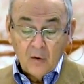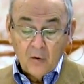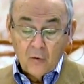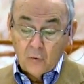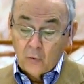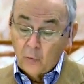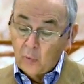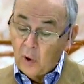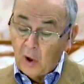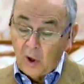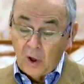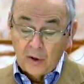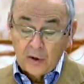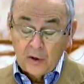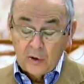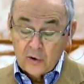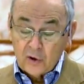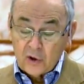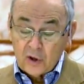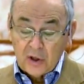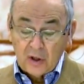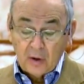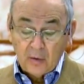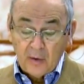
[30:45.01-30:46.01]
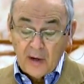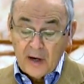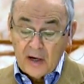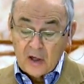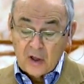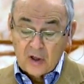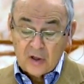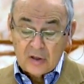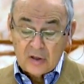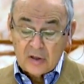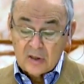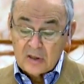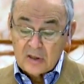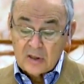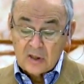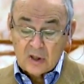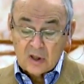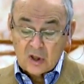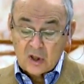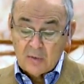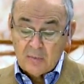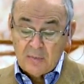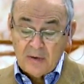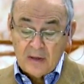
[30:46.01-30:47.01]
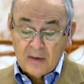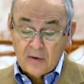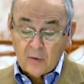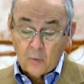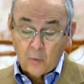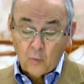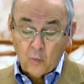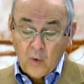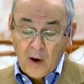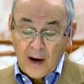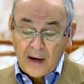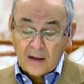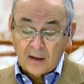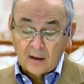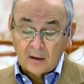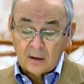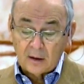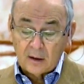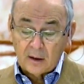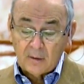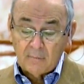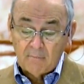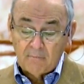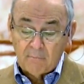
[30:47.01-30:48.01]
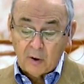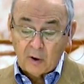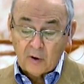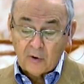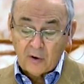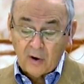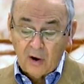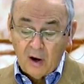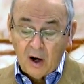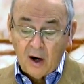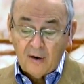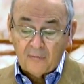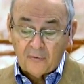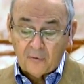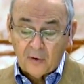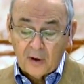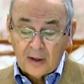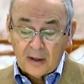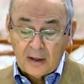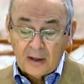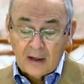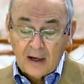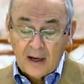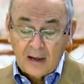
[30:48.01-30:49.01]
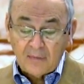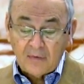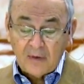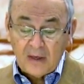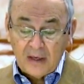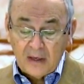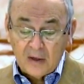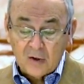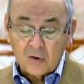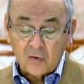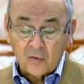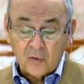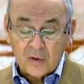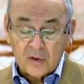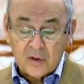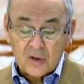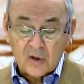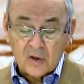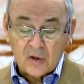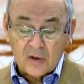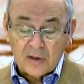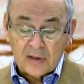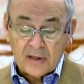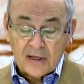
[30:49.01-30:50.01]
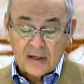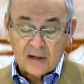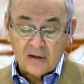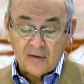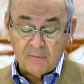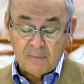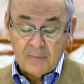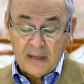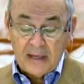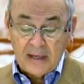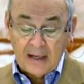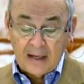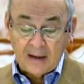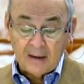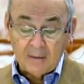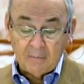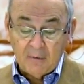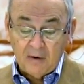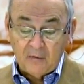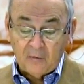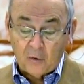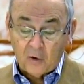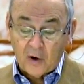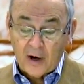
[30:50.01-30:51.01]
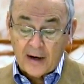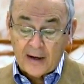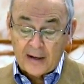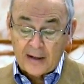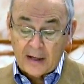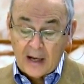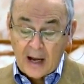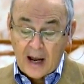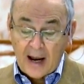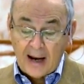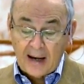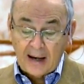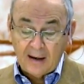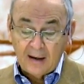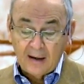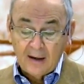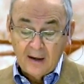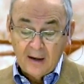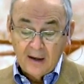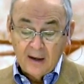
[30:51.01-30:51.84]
Through all your generations, this is to be the regular burnt offering at the entrance to the tent of meeting before Adonai.